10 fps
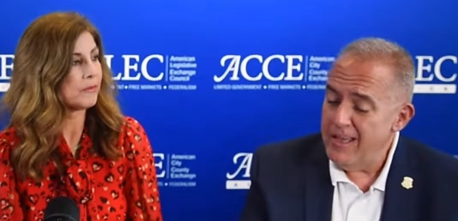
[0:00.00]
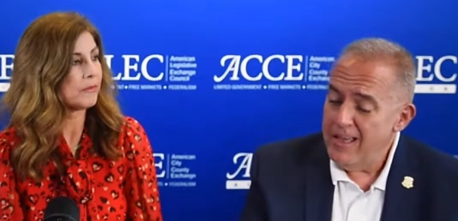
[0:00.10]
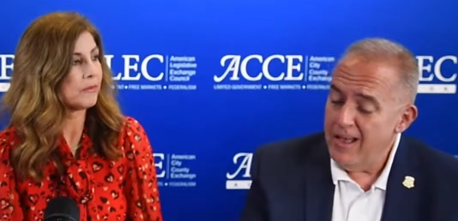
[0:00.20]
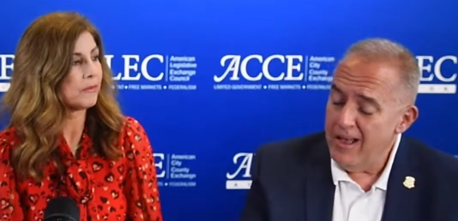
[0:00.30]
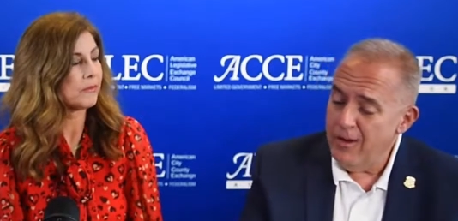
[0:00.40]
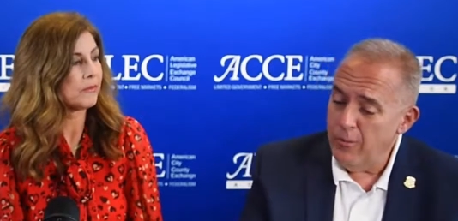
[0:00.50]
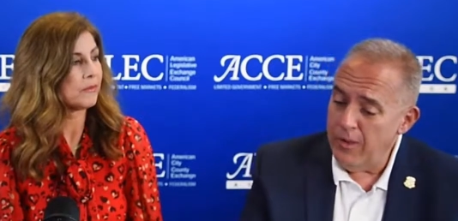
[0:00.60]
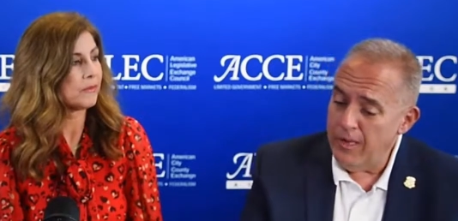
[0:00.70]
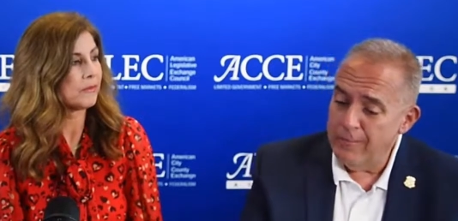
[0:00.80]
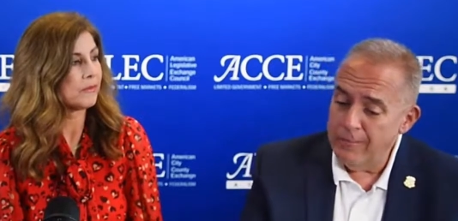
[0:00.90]
Speaker 1: Uh,
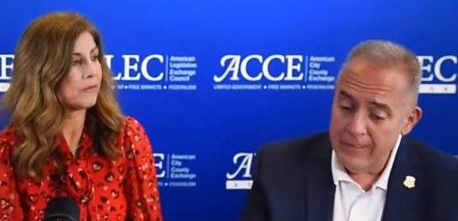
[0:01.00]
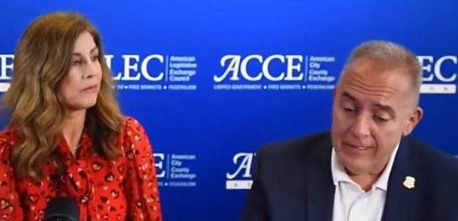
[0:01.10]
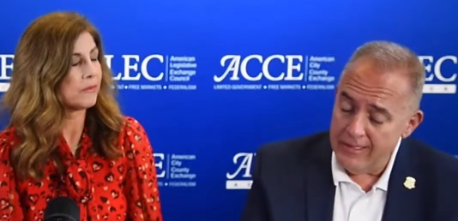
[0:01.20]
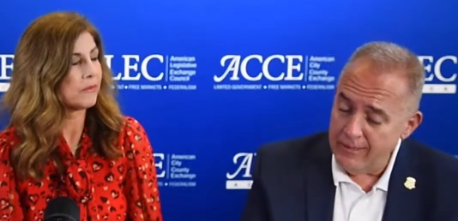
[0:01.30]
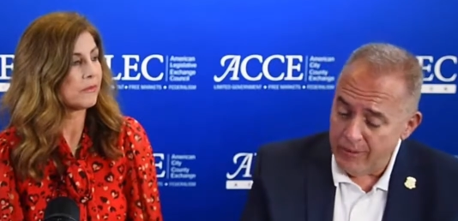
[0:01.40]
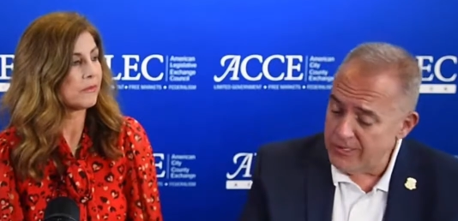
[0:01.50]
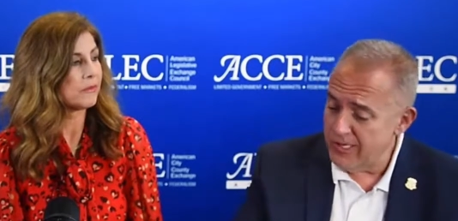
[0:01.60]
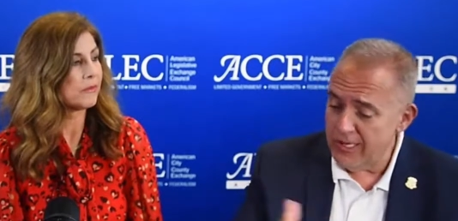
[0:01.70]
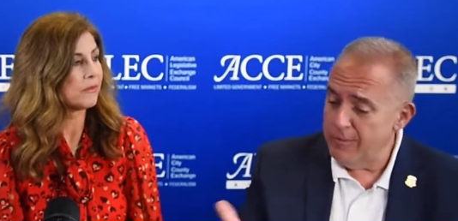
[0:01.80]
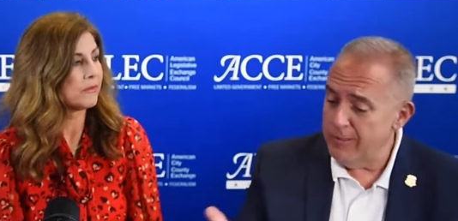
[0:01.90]
we completely, the
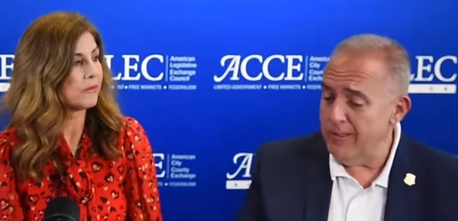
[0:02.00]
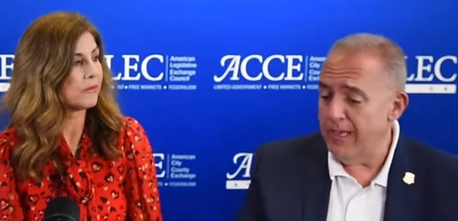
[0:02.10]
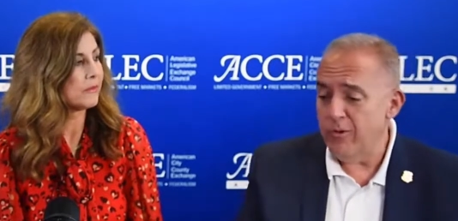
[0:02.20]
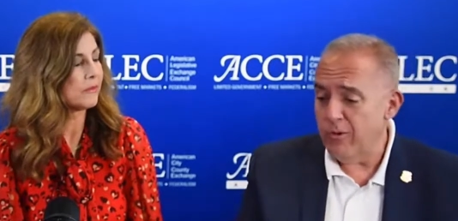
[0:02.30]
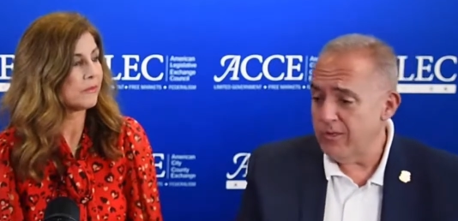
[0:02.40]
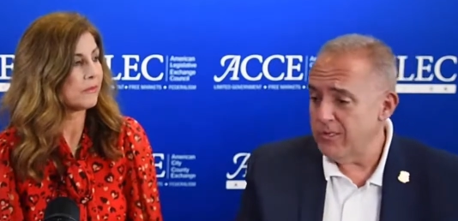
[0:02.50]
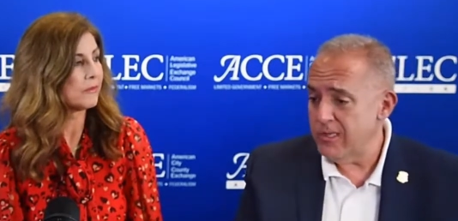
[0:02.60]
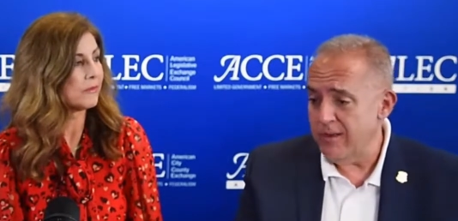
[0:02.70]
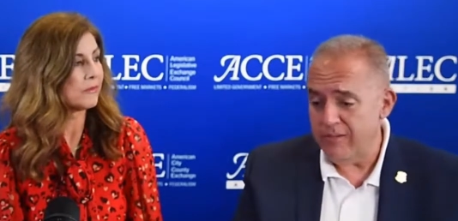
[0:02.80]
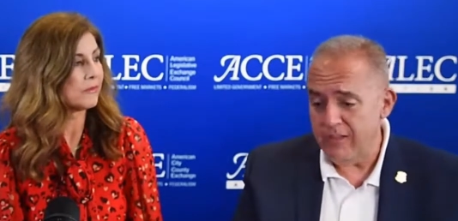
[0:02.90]
president completely ignores
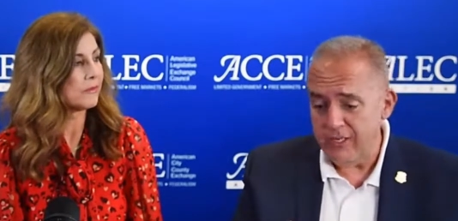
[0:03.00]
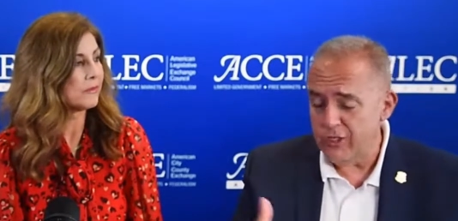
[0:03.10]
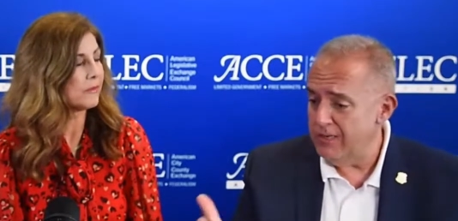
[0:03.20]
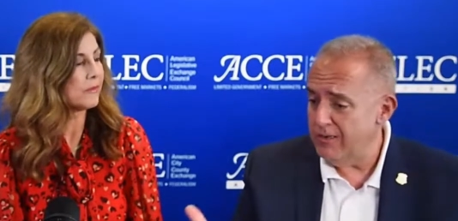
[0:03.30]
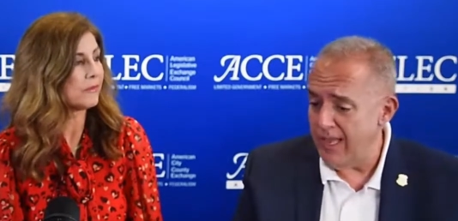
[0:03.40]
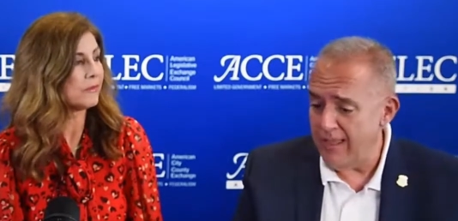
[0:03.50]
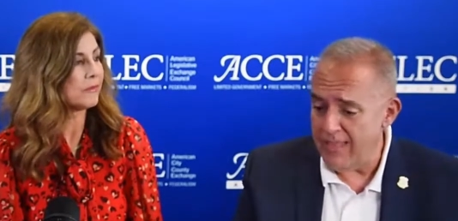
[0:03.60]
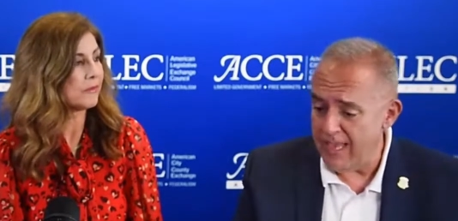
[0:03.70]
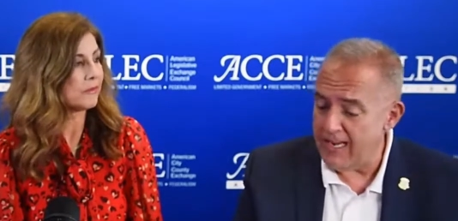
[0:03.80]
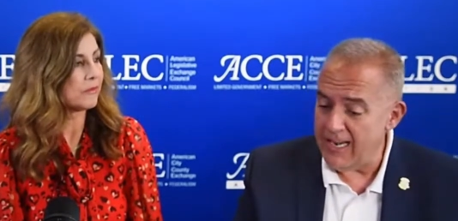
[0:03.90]
inflation and the
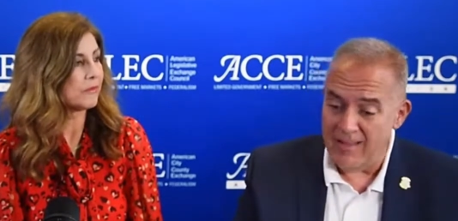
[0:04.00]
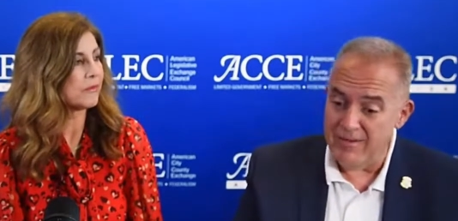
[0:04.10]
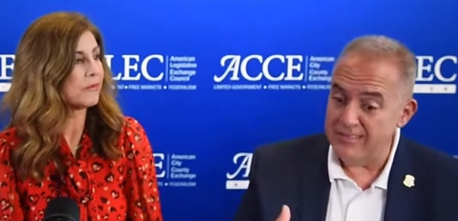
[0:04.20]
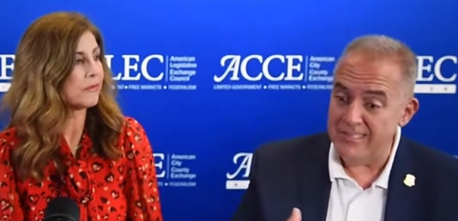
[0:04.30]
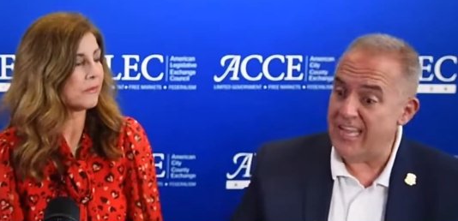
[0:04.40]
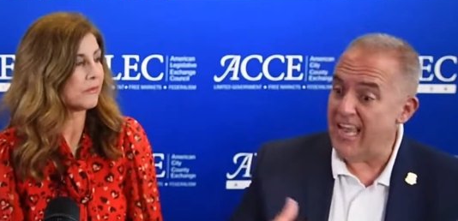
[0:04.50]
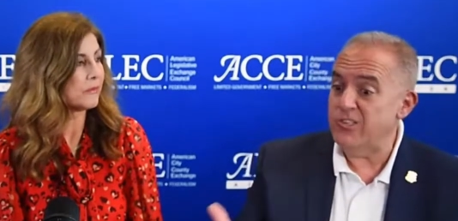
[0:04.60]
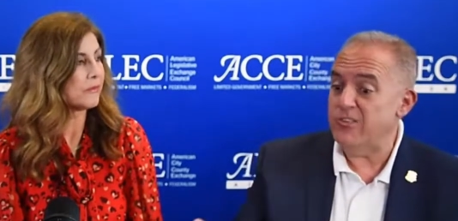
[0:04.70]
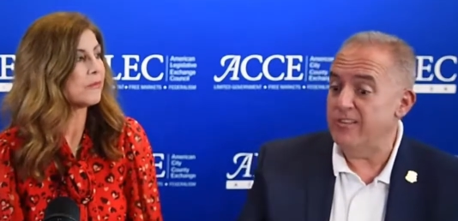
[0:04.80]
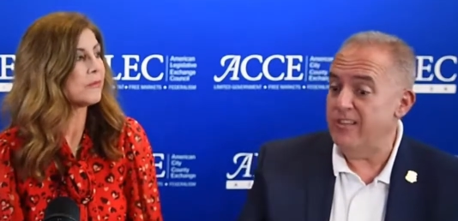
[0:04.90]
economic
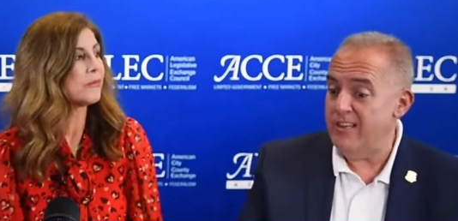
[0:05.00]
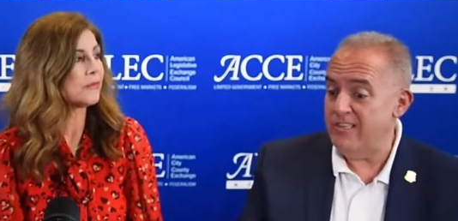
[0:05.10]
disaster that is